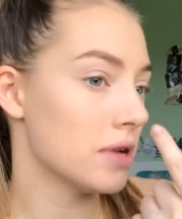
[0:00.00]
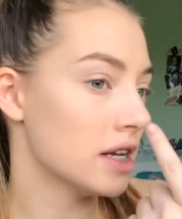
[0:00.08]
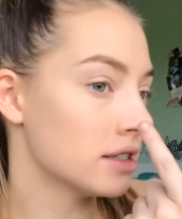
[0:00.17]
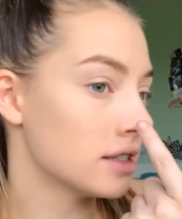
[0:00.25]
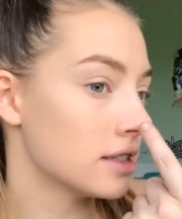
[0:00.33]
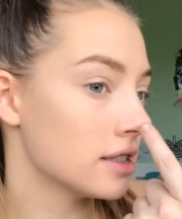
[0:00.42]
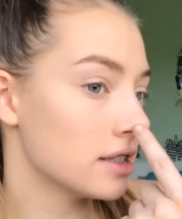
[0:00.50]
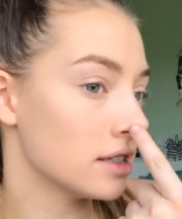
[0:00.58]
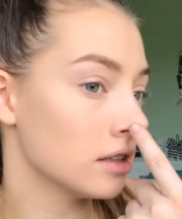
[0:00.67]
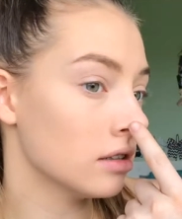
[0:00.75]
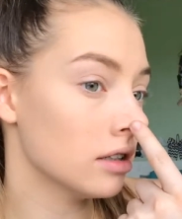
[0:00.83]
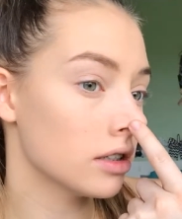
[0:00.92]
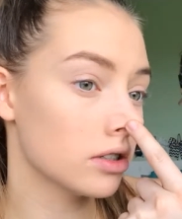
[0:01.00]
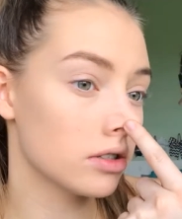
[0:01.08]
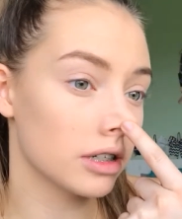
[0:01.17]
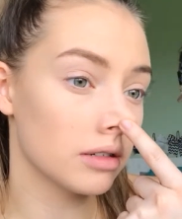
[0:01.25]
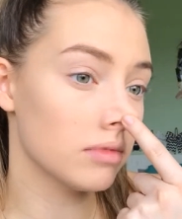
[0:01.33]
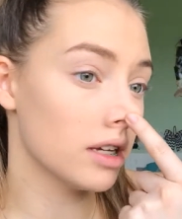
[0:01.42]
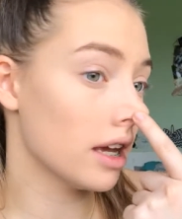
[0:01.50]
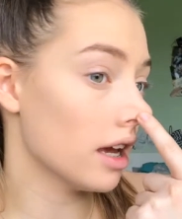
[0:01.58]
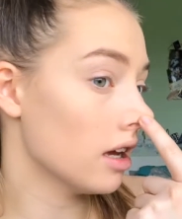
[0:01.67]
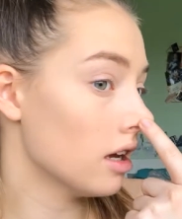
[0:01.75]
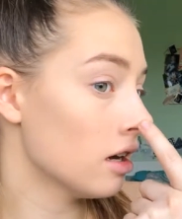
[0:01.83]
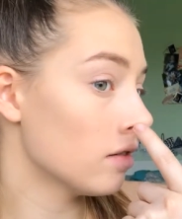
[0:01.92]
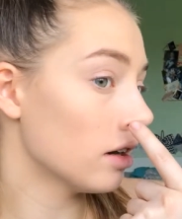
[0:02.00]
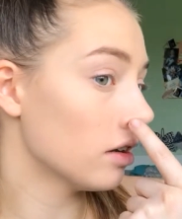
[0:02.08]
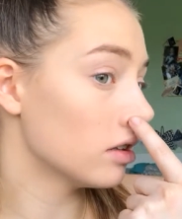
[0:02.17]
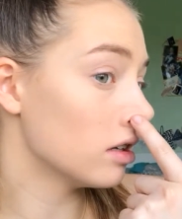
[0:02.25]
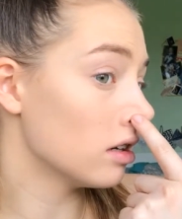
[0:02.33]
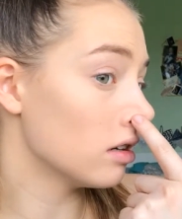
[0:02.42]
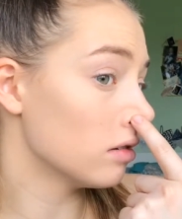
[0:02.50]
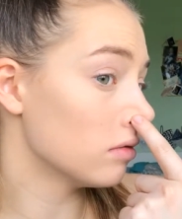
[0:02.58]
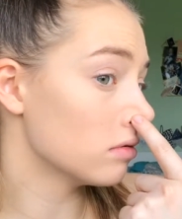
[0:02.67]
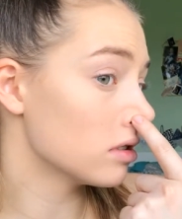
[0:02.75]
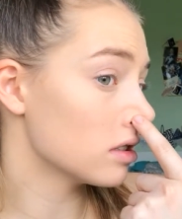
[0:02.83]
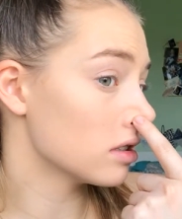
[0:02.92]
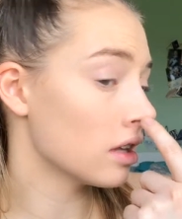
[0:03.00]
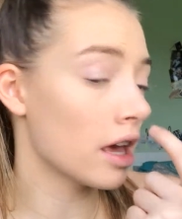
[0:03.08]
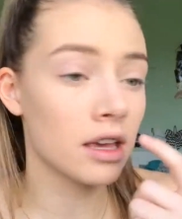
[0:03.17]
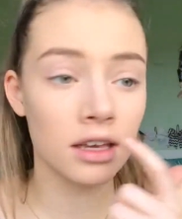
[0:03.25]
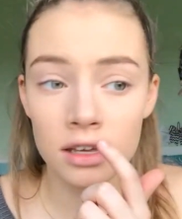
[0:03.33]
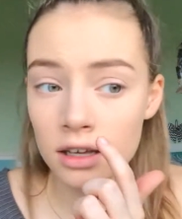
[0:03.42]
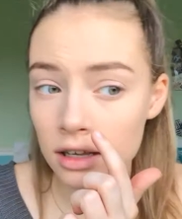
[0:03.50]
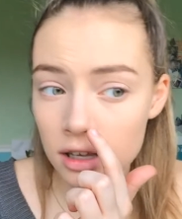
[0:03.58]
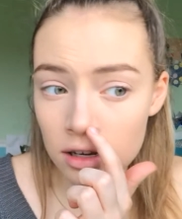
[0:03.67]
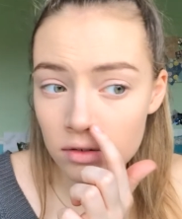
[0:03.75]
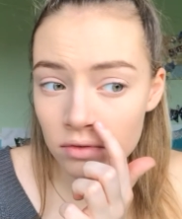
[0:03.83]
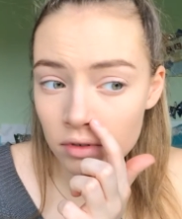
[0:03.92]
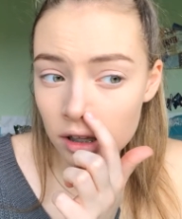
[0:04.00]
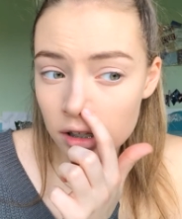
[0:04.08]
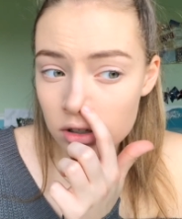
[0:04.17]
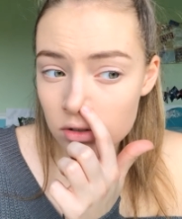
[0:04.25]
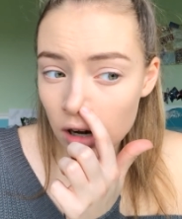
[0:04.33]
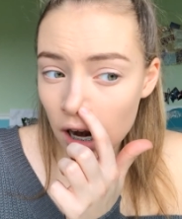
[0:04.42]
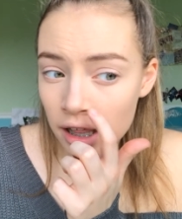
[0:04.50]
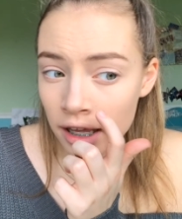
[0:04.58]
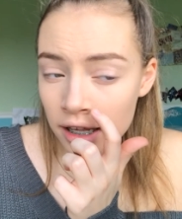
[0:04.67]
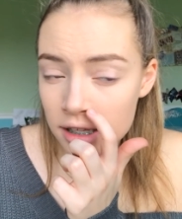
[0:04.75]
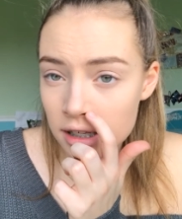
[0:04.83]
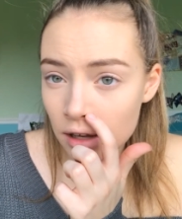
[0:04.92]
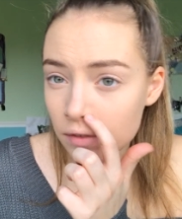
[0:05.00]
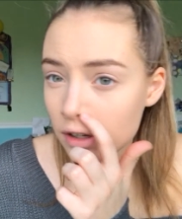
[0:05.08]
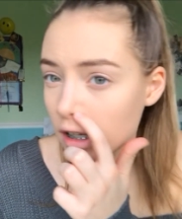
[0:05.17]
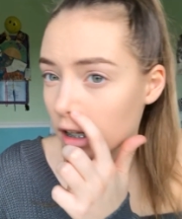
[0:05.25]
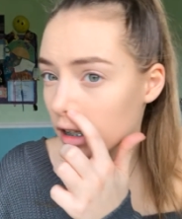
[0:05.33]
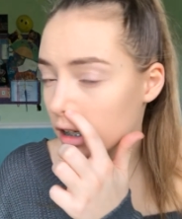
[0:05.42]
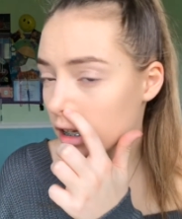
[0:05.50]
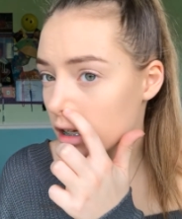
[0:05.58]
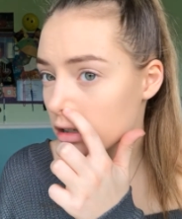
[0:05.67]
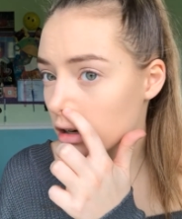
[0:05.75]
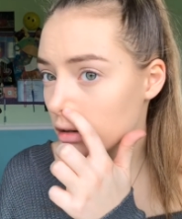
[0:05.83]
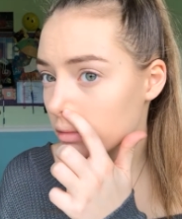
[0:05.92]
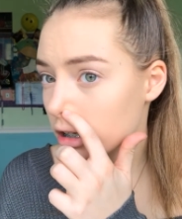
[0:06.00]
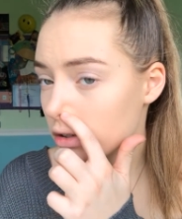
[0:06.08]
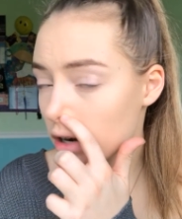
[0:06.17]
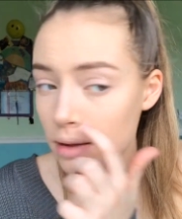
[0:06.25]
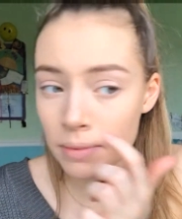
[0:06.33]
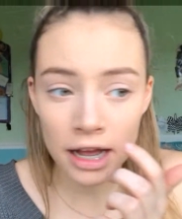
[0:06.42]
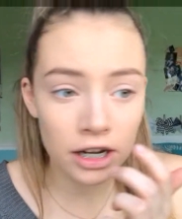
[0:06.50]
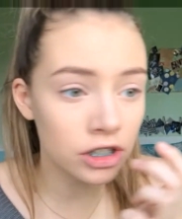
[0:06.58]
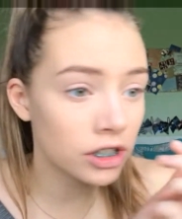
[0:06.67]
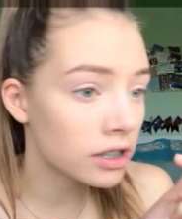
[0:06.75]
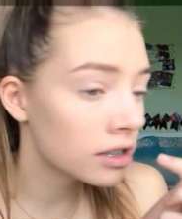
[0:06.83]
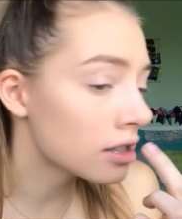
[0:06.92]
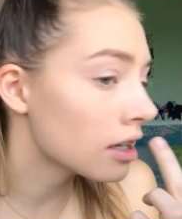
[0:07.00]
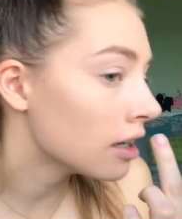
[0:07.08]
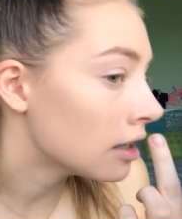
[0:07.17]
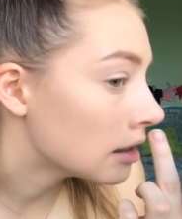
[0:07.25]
It's still extremely cakey around the nose, like, and really dry. Like, it's definitely clinging to all my dry patches